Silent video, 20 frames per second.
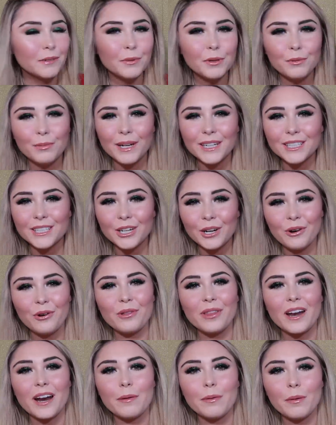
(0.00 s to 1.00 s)
Some of you might
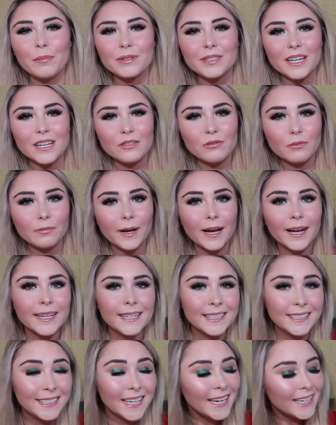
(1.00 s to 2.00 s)
know that I'm obsessed with
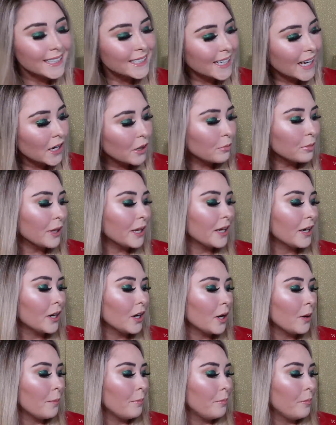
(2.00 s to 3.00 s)
my day designer
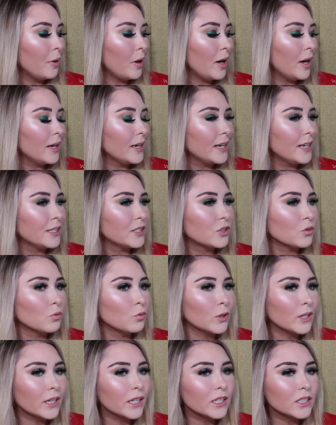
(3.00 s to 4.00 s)
planner, but it's
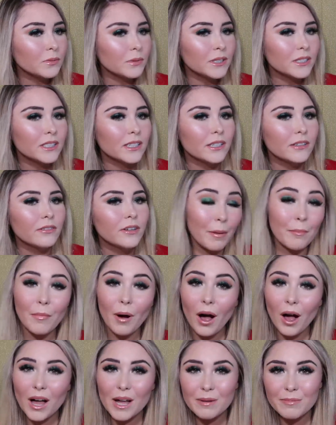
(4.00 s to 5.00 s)
really expensive. My
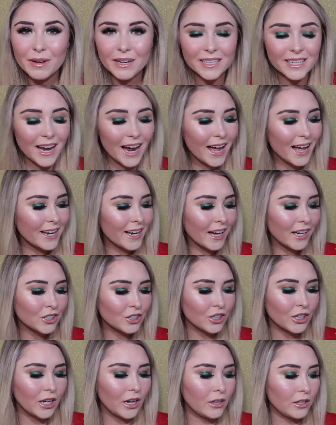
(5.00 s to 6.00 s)
mom and dad
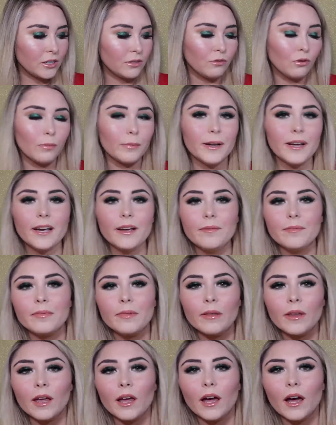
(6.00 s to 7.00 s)
actually got this for me.
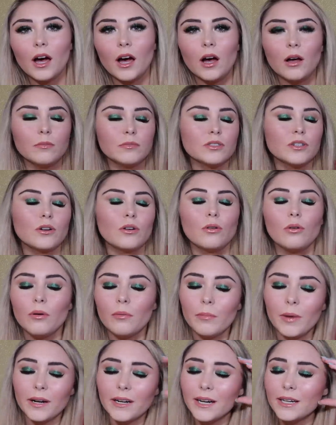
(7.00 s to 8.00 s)

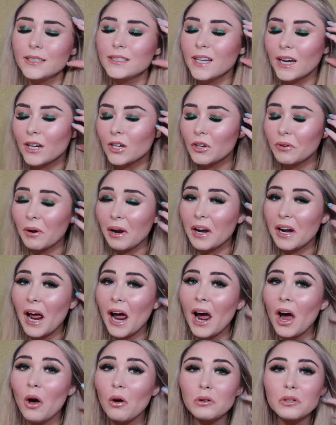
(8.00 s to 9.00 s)
So my day designer ran
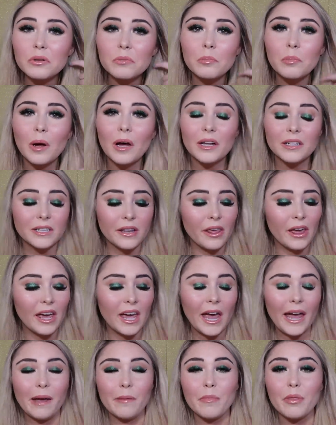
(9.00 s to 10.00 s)
out, but they
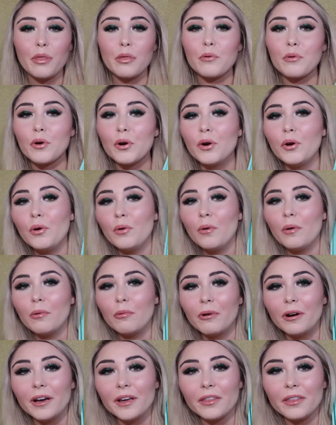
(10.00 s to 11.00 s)
came through
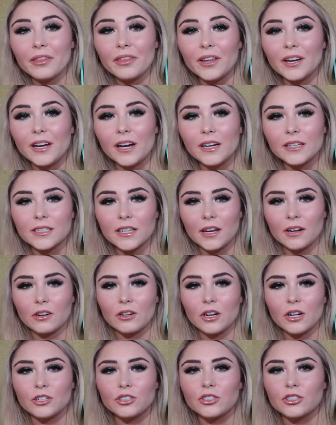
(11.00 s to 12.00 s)
with the day
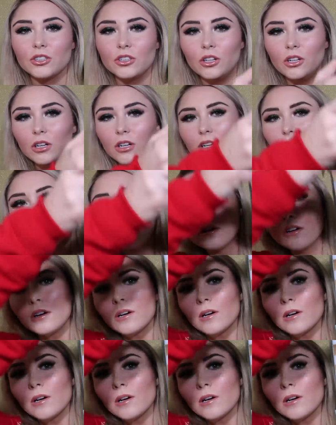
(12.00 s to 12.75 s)
designer. And just look